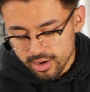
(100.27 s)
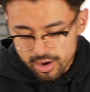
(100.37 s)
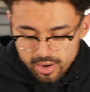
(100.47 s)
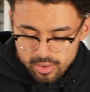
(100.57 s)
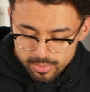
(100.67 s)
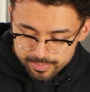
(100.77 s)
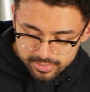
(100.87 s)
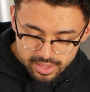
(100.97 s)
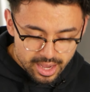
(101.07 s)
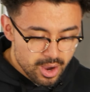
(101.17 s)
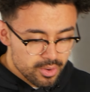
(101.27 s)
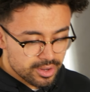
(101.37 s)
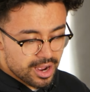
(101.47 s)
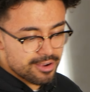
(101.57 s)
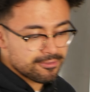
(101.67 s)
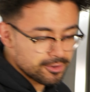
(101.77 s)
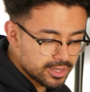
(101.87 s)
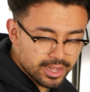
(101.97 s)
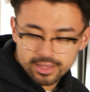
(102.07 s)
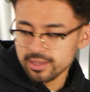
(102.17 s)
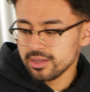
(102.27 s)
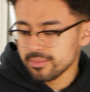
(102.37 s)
Oh, how could I forget?